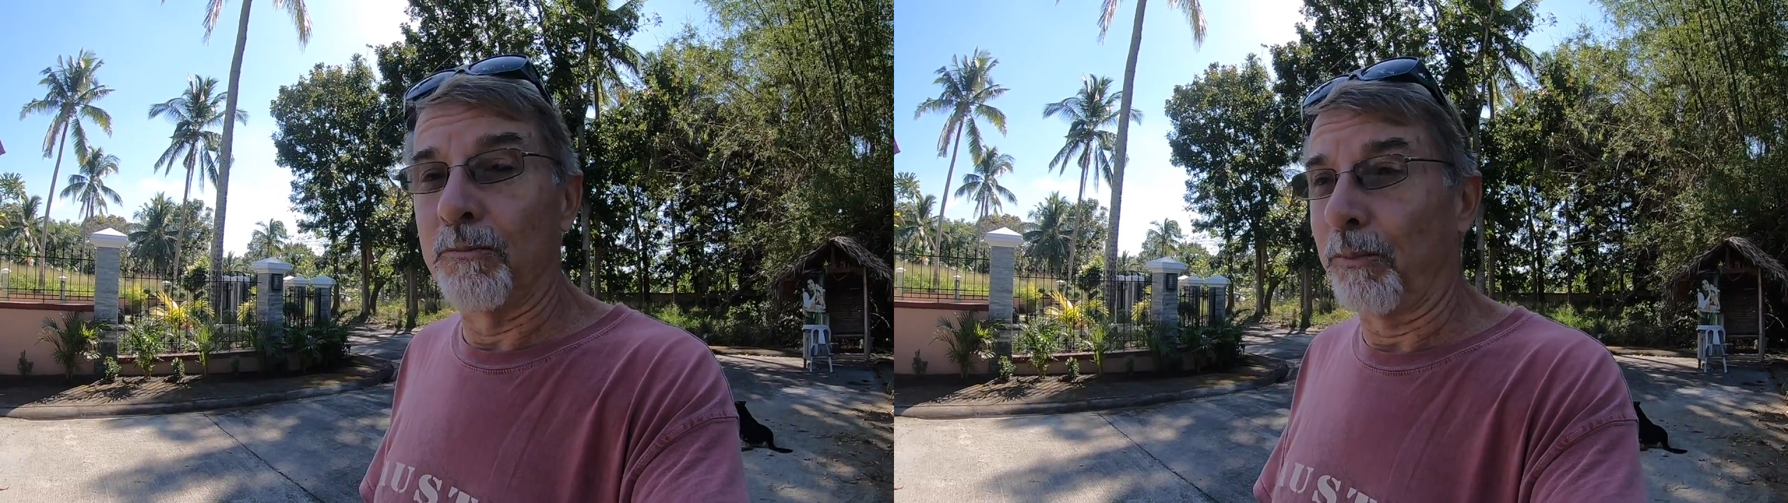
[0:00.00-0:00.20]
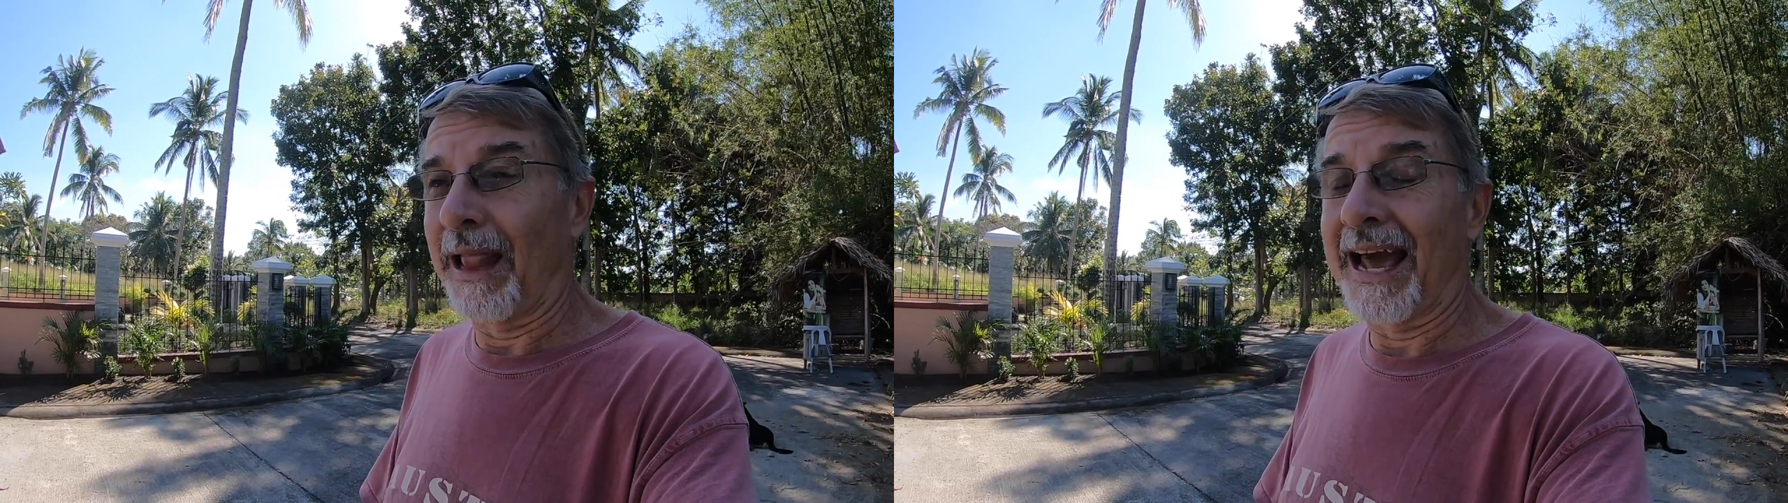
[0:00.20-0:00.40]

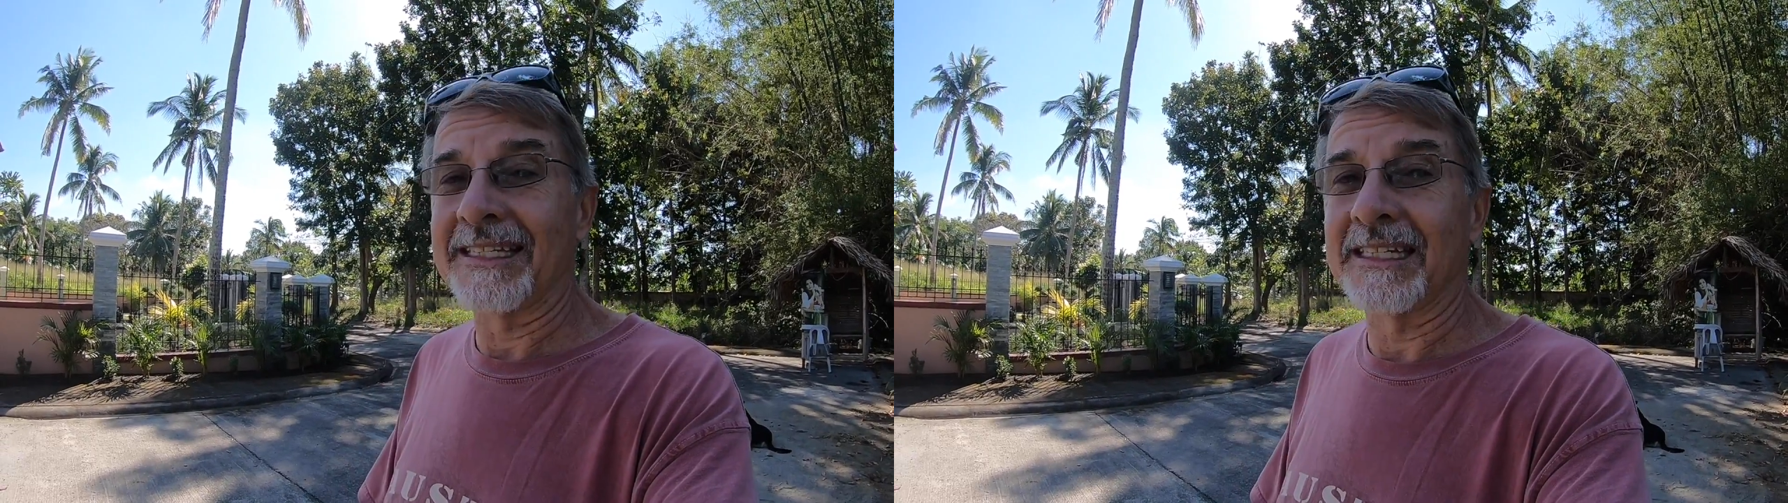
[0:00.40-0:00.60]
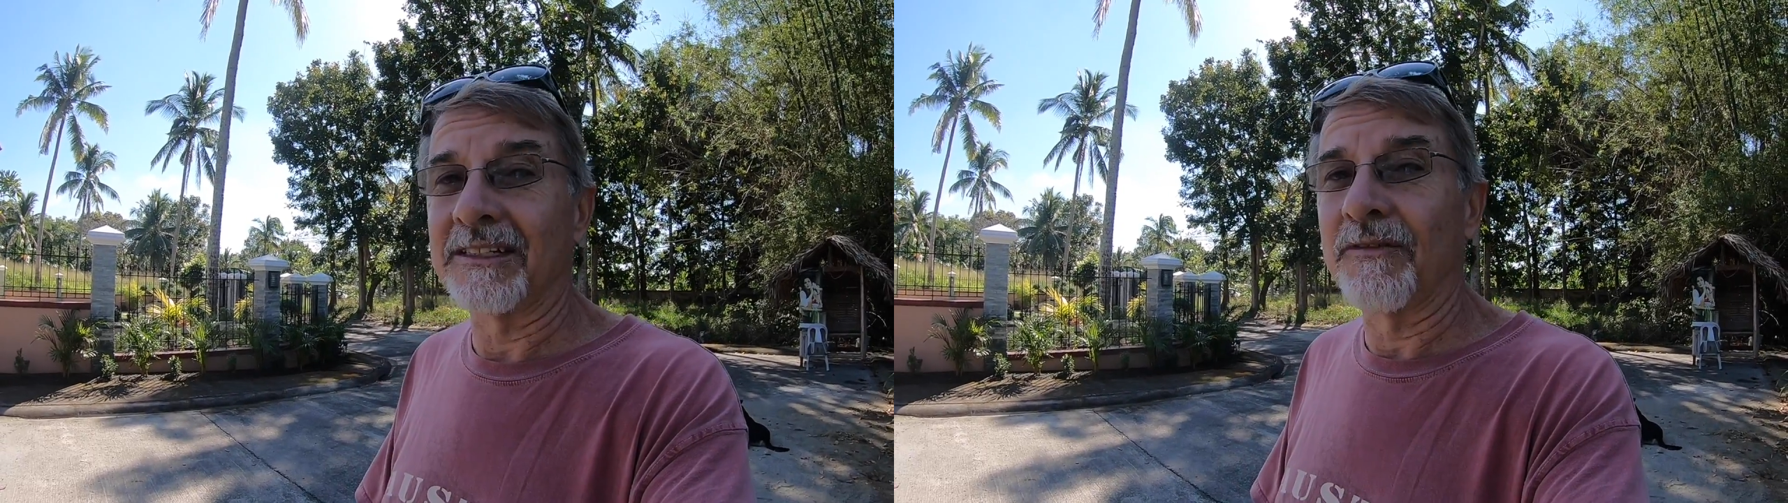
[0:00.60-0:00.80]

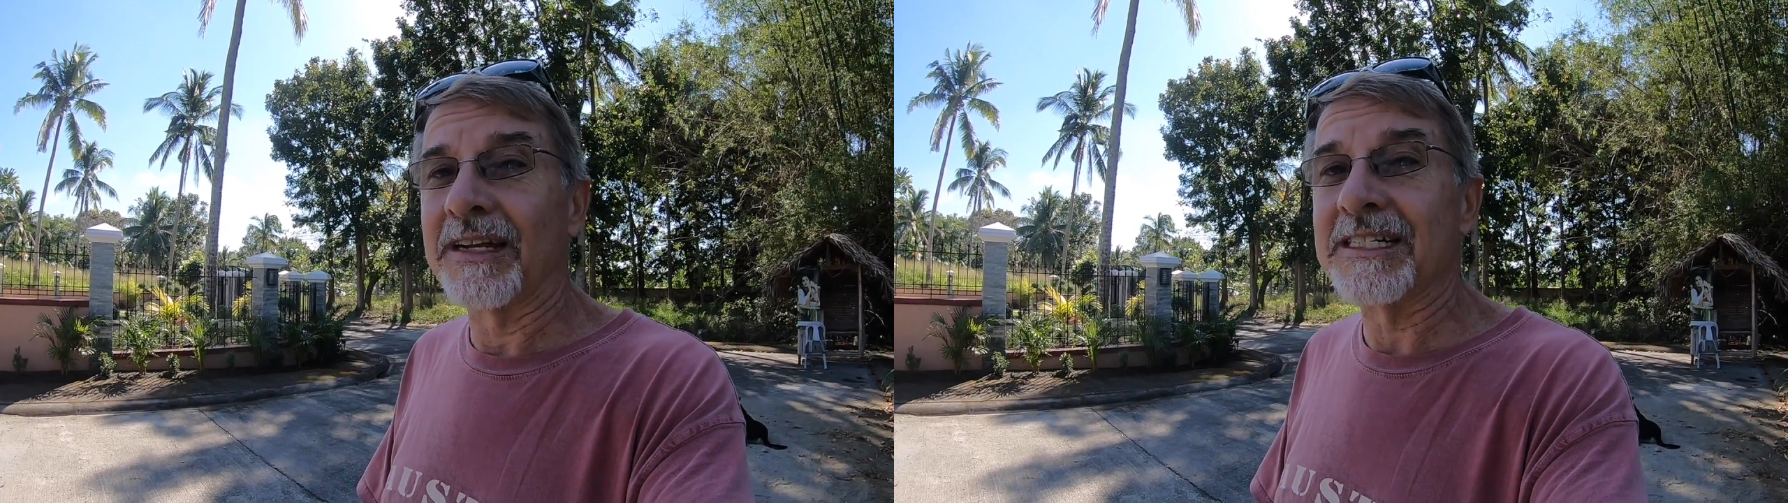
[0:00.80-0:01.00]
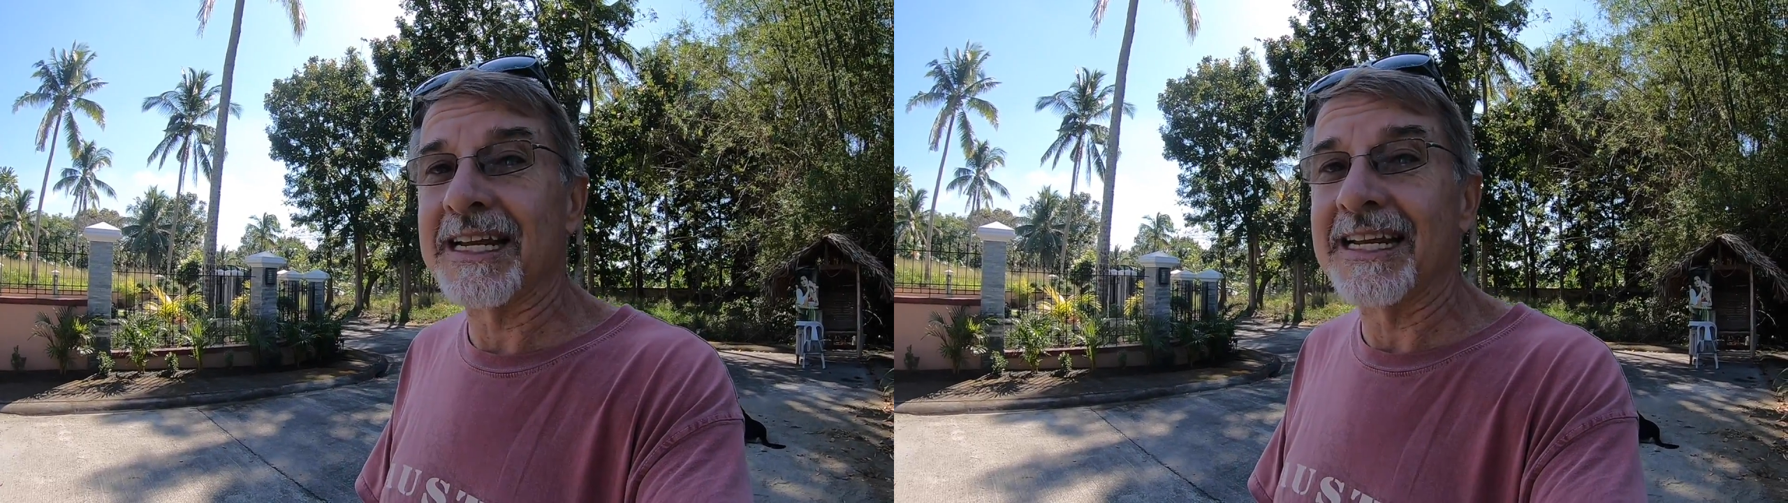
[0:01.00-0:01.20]
plants and your
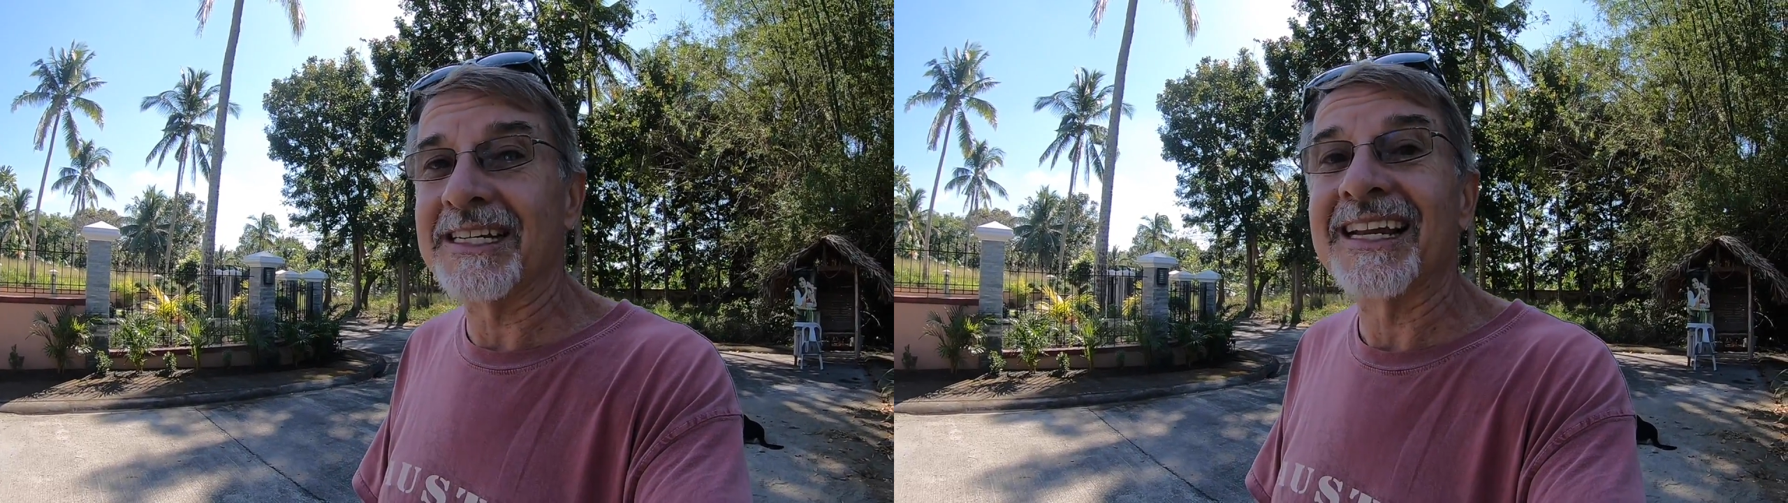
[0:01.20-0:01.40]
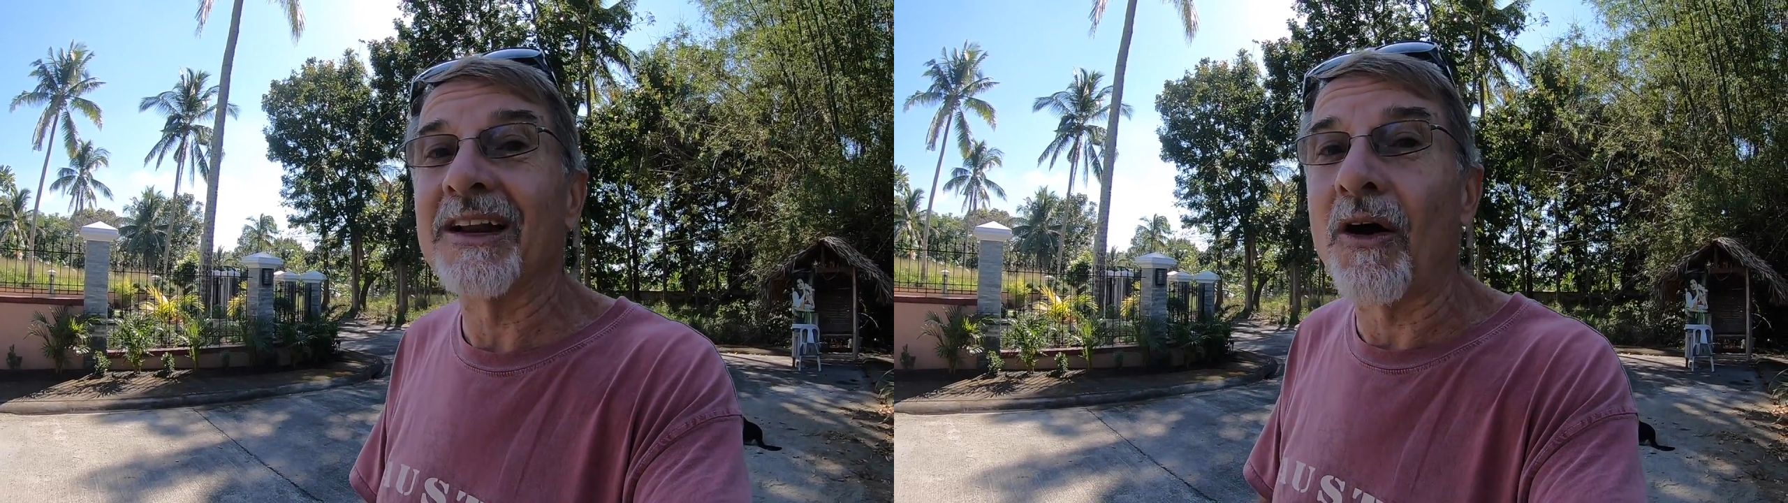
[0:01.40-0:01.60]
vegetation get